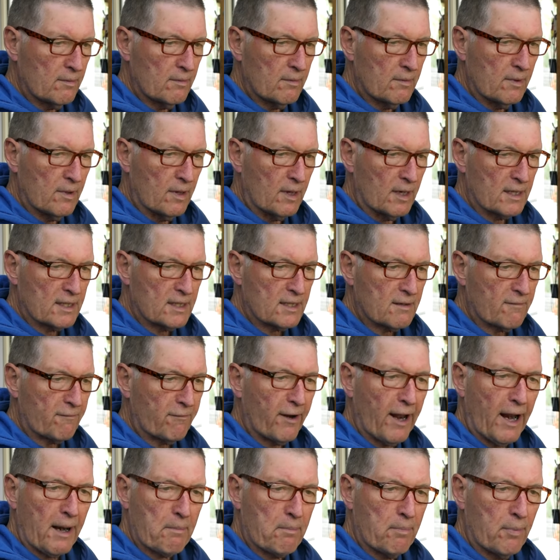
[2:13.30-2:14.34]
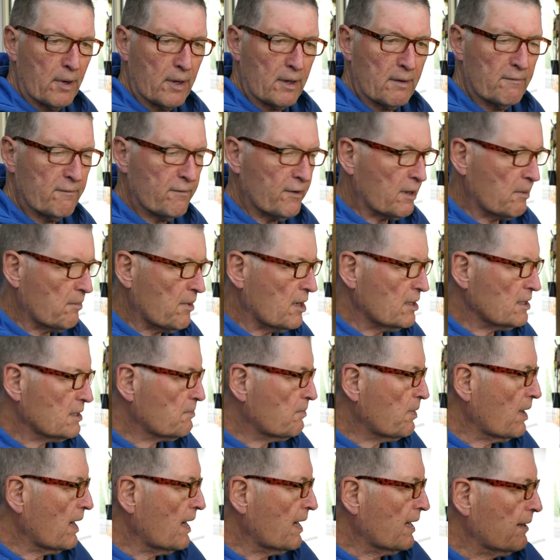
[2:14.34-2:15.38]
Nice flat bottom for the most
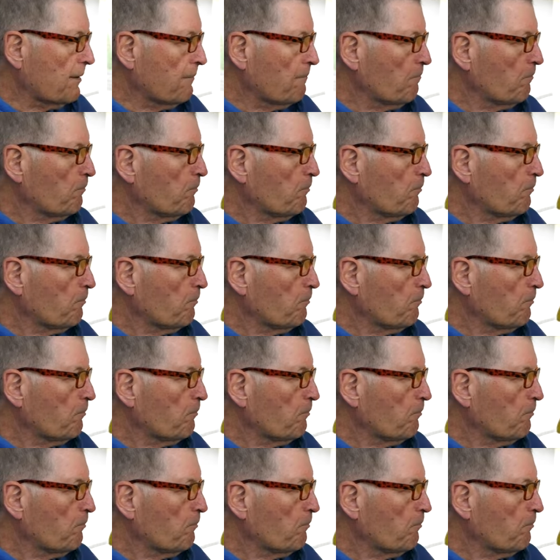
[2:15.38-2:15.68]
part.